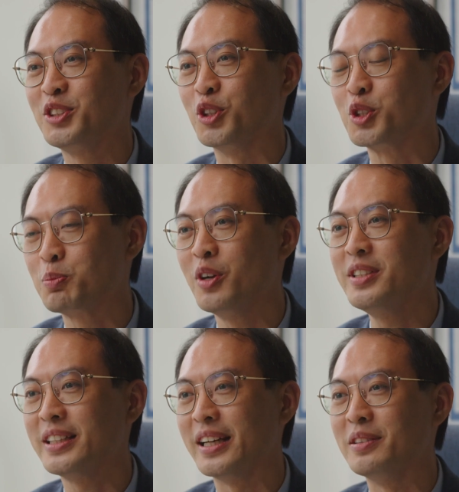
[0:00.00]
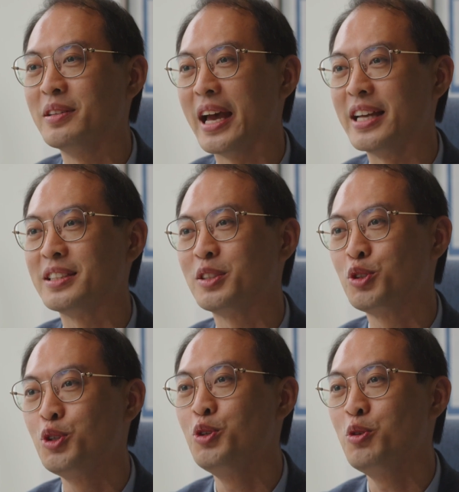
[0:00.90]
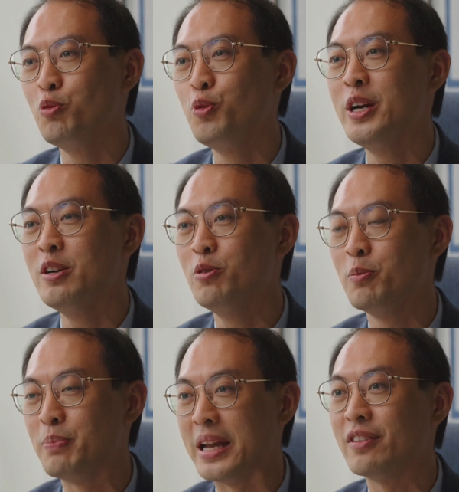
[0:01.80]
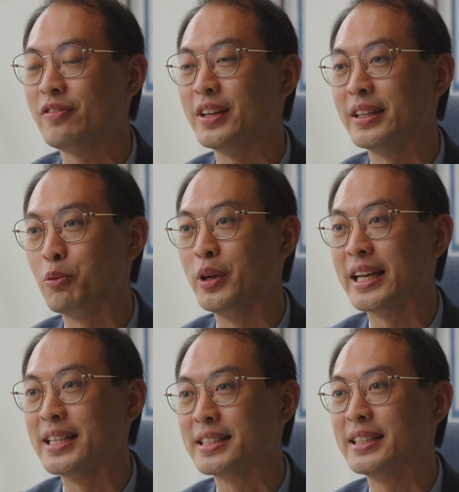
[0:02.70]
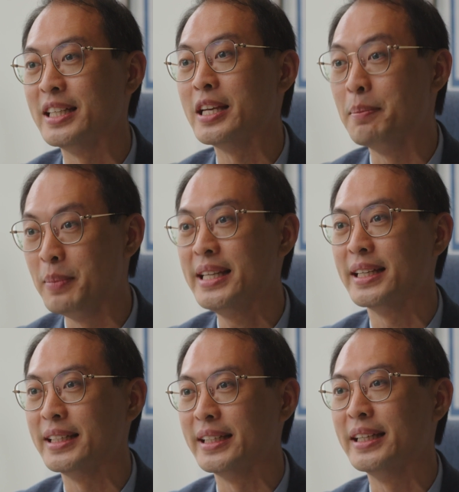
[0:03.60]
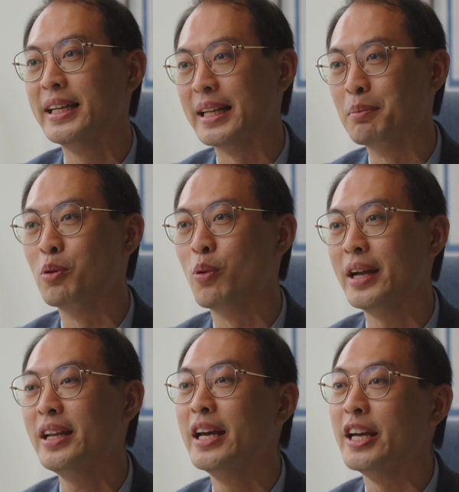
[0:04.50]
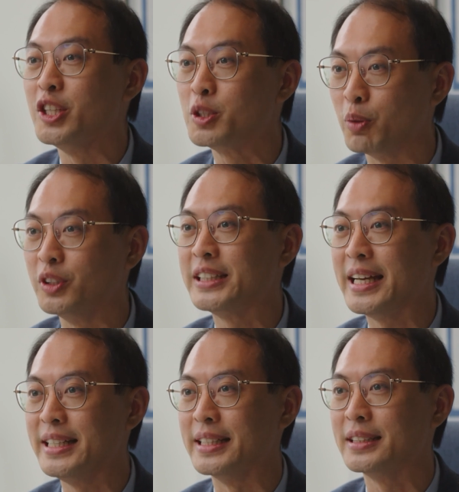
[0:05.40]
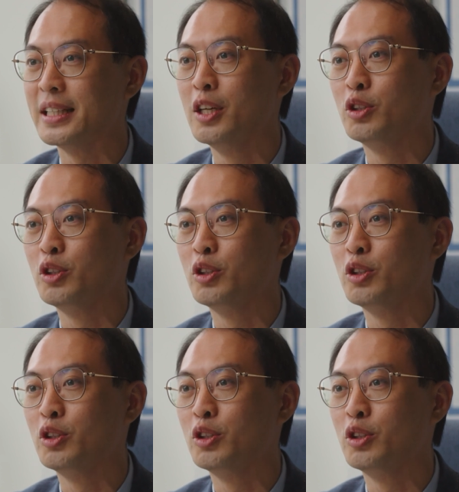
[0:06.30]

So spontan has two real benefits that we can see immediately. Number one is spontaneous.